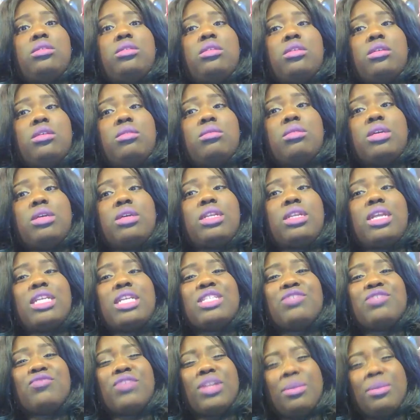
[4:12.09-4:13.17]
you know, it
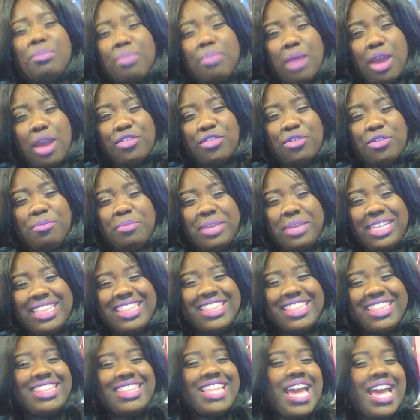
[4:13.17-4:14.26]
doesn't really bother
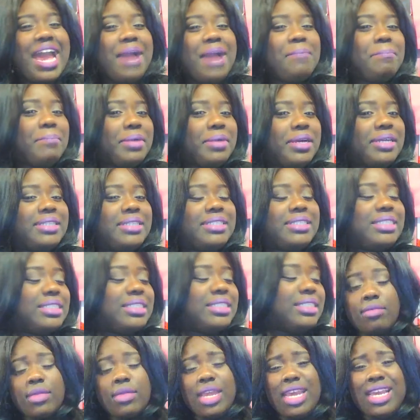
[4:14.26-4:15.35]
me that
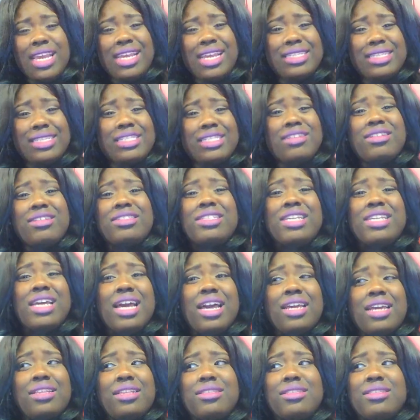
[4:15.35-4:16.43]
much. And seriously,
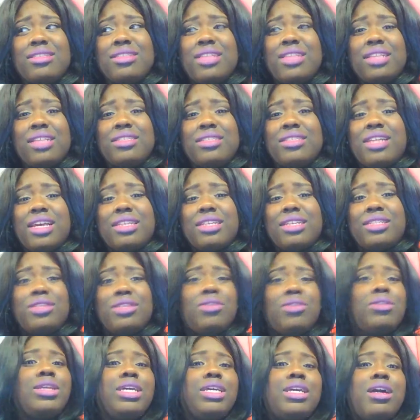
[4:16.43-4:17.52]
guys, that's like
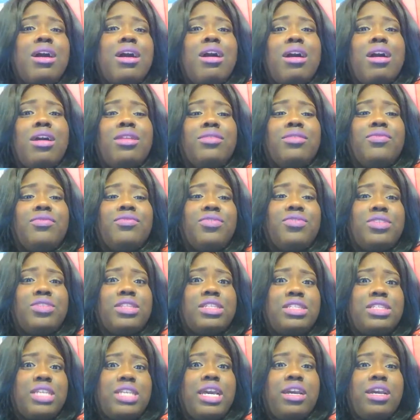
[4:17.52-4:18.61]
the only con for
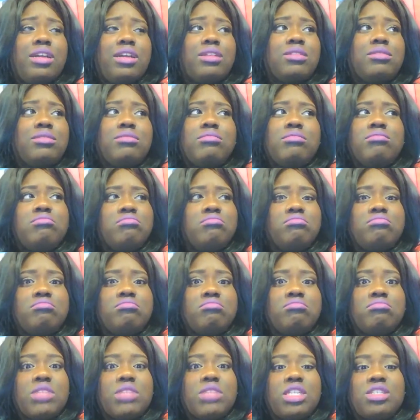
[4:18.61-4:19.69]
this hair.
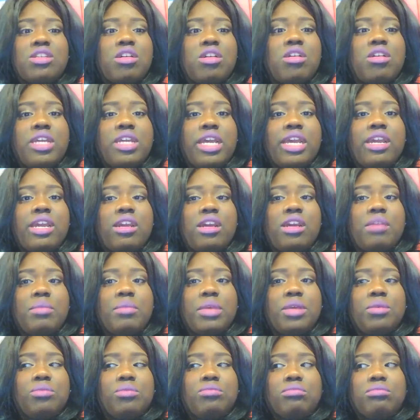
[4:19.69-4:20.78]
It's curly hair. I
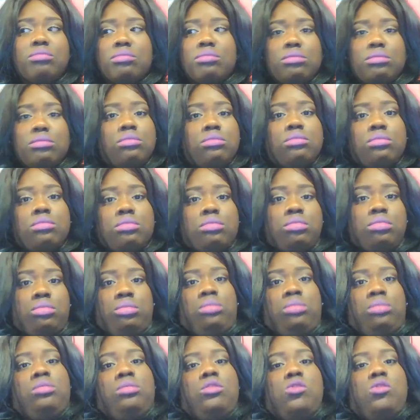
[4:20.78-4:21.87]
mean,
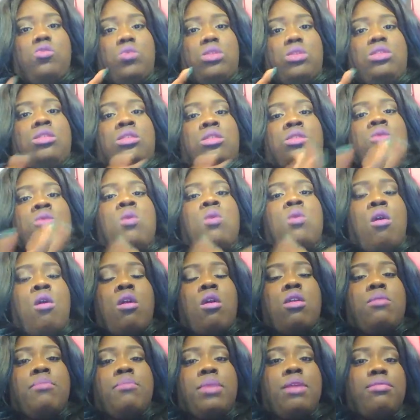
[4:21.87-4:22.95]
what's so
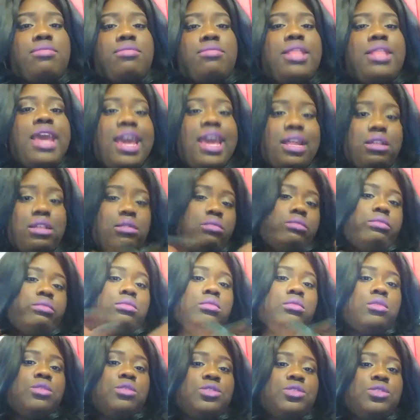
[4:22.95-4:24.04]
hard about that?
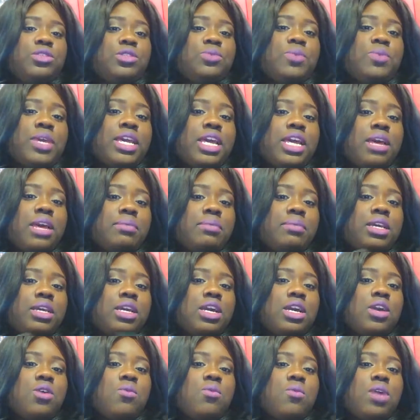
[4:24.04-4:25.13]
Just wake up, you
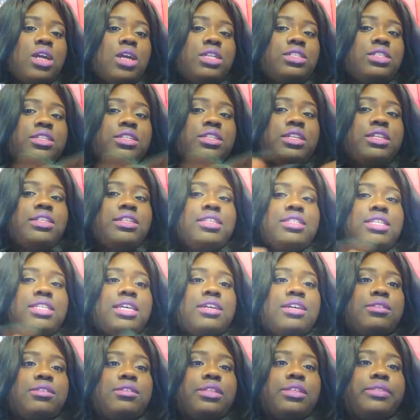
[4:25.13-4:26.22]
co-wash it, and
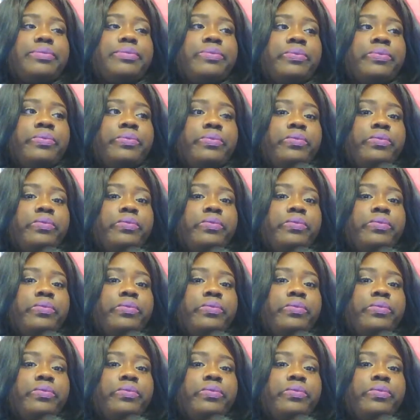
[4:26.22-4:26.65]
detangle it.